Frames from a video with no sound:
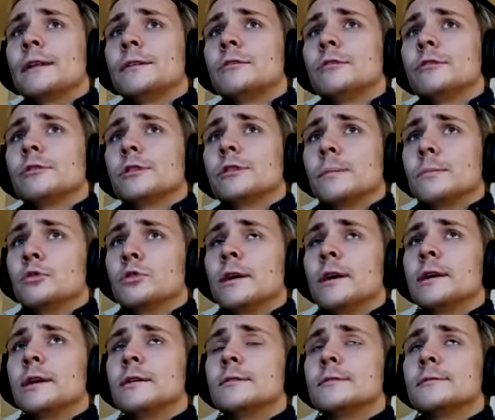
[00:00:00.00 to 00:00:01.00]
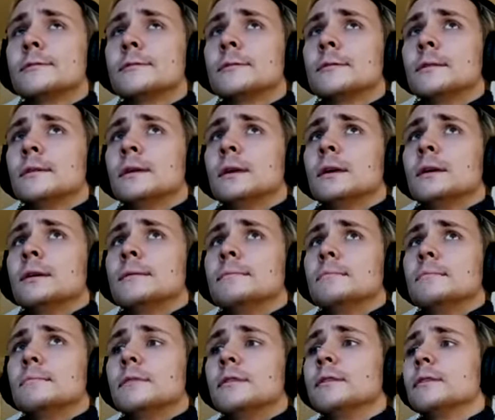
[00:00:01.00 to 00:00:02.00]
to summarize
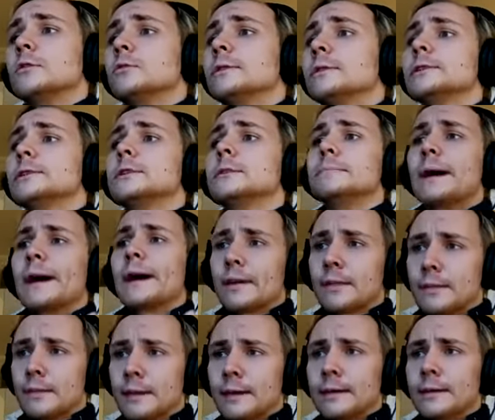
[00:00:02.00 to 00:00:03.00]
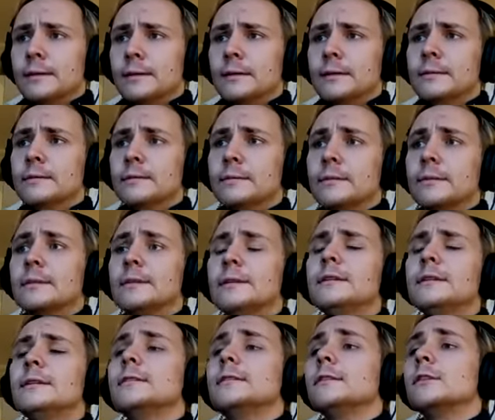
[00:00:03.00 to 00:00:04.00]
the situation back then, the
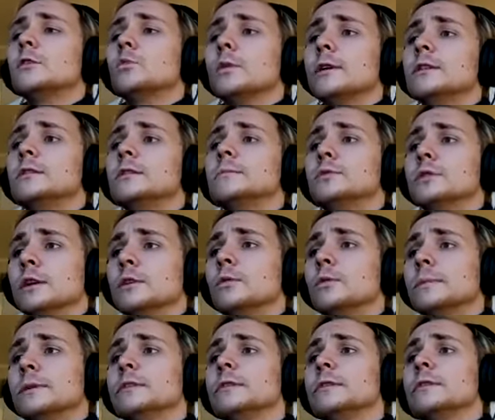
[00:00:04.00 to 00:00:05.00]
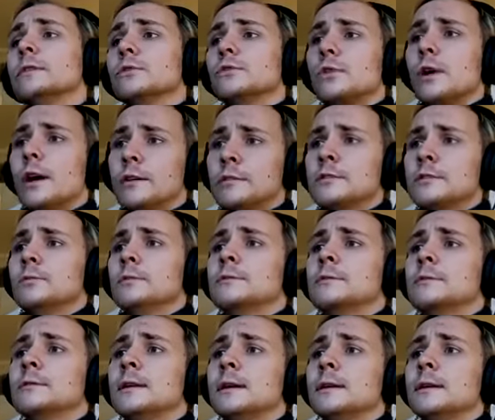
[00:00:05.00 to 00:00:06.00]
easiest way to put it would be to contrast it with
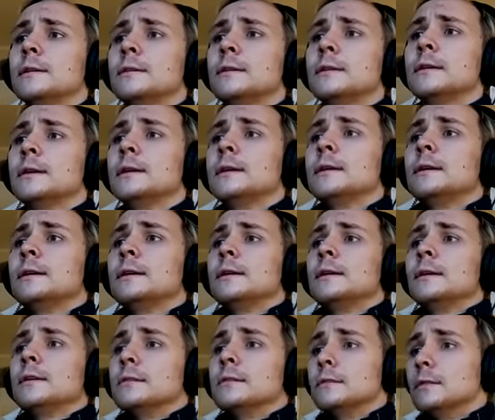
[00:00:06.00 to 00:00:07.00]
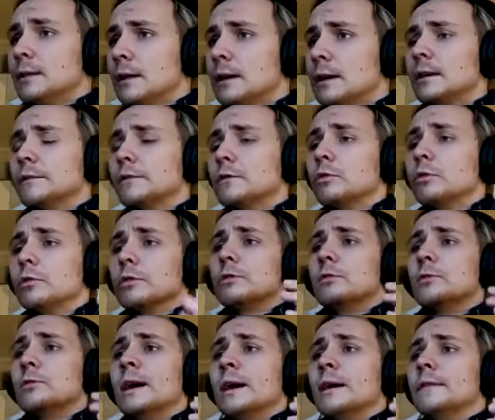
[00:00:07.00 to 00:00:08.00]
today. So today, of course,
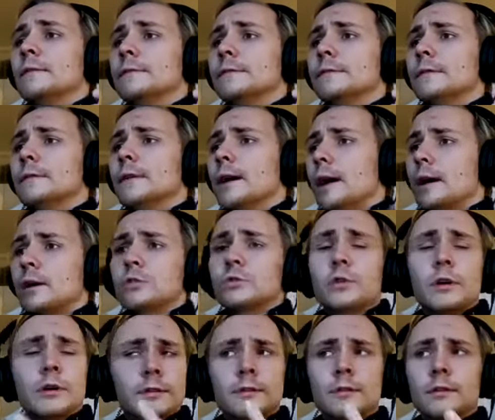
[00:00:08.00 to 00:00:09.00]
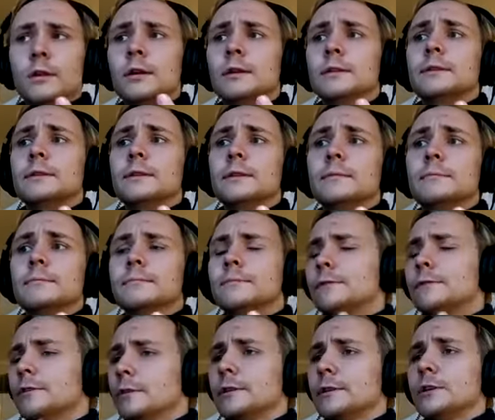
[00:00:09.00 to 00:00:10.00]
you have across the continent.
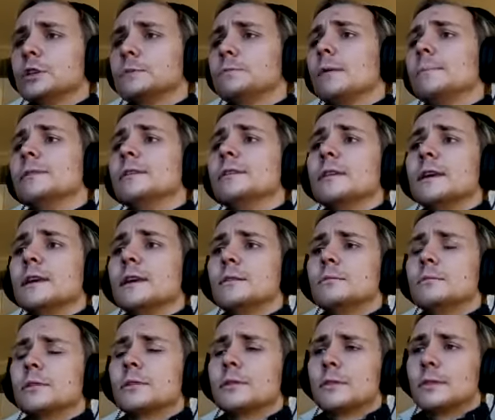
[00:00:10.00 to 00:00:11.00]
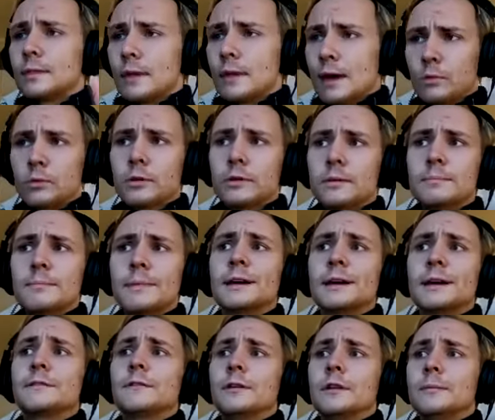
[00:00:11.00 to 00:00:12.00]
First, I should probably say what that word
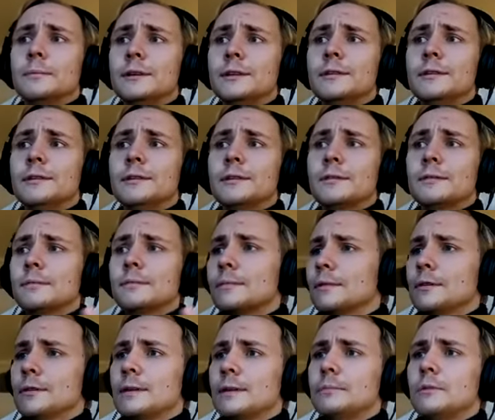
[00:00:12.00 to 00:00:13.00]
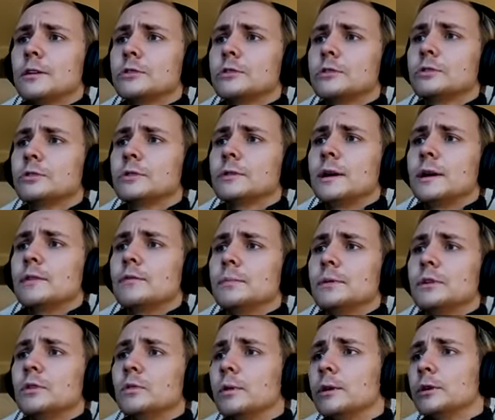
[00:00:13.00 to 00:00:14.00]
megafauna means, because I'm not sure
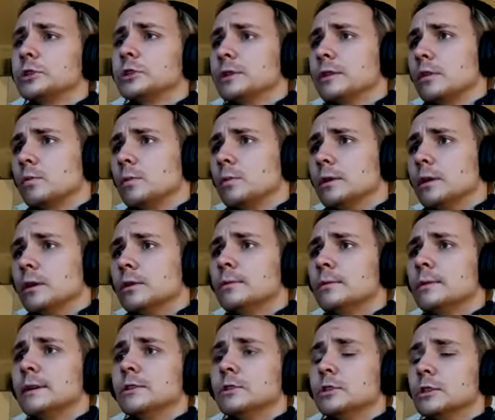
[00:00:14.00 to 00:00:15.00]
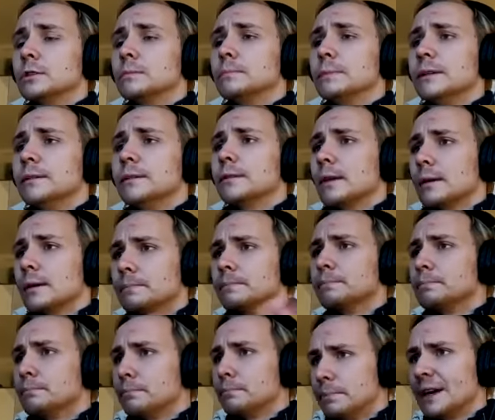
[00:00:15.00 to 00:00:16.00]
everybody watching this will know. It just means a
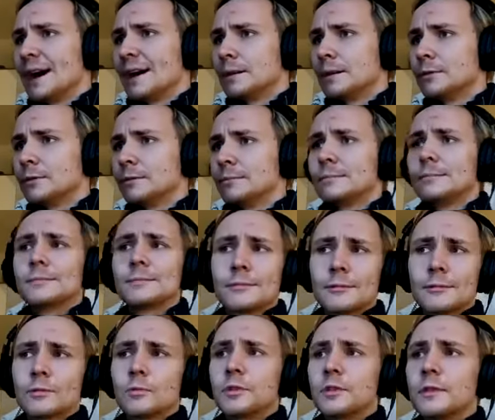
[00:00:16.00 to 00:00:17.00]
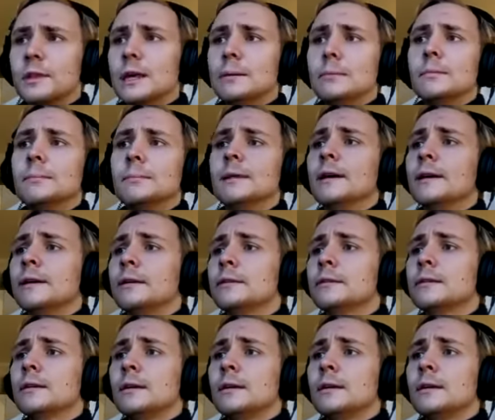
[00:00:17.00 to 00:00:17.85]
big animal. That's what the name implies.